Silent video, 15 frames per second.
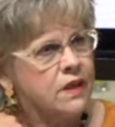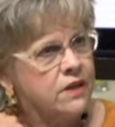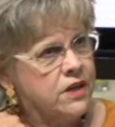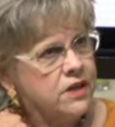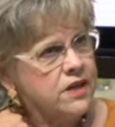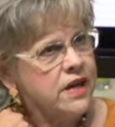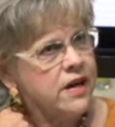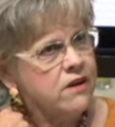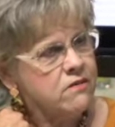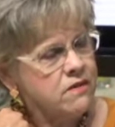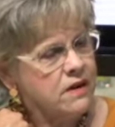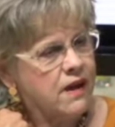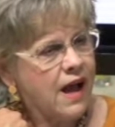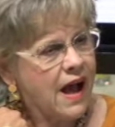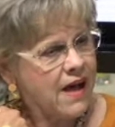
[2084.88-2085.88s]
you know,
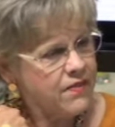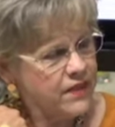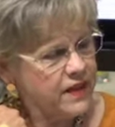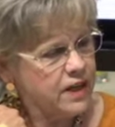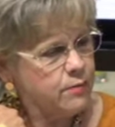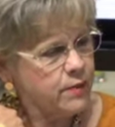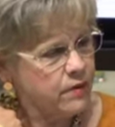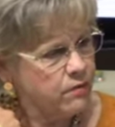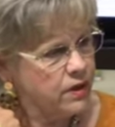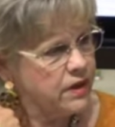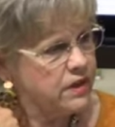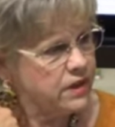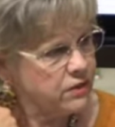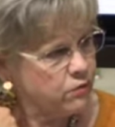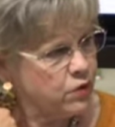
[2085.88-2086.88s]
I think it'd be
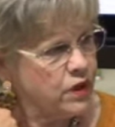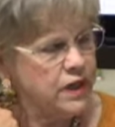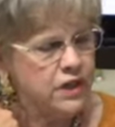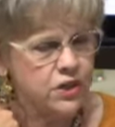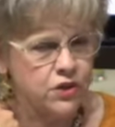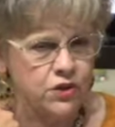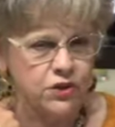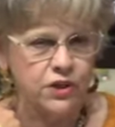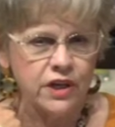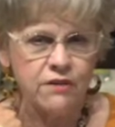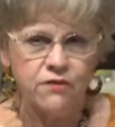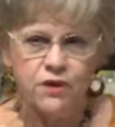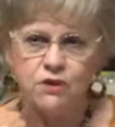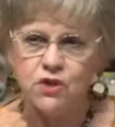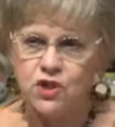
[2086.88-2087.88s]
really good
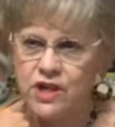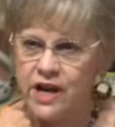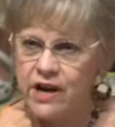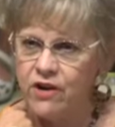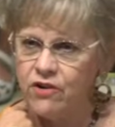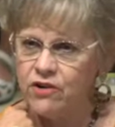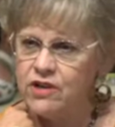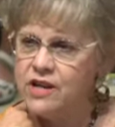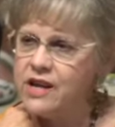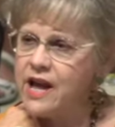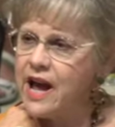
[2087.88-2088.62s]
if you shared